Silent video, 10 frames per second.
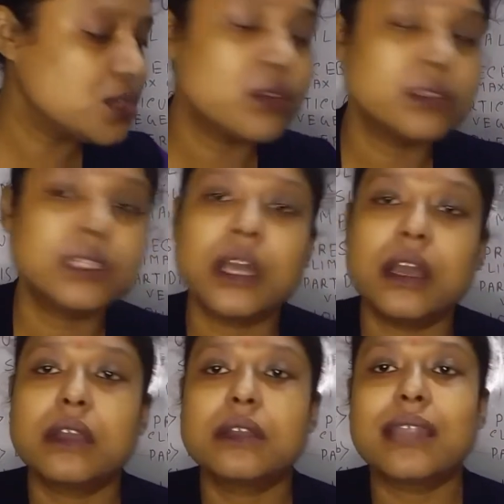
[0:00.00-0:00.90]
or
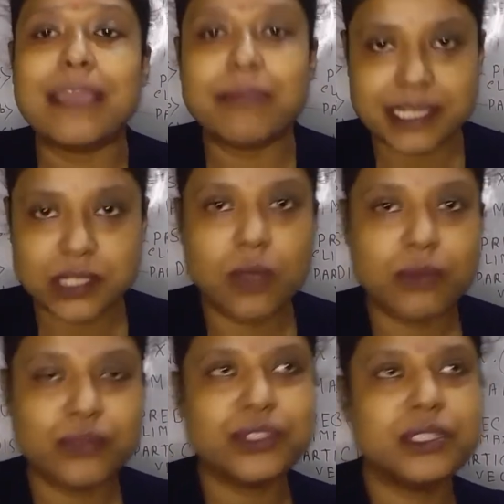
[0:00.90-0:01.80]
the climax
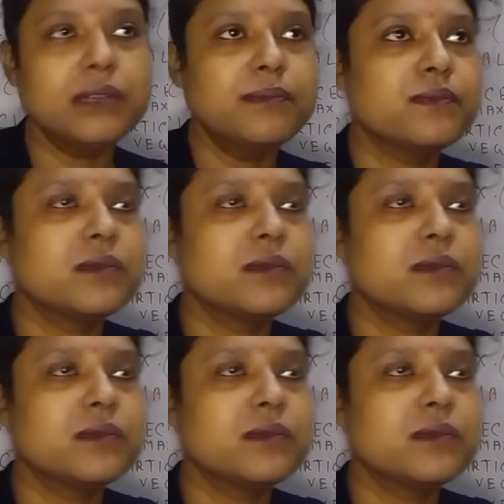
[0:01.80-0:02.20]
community,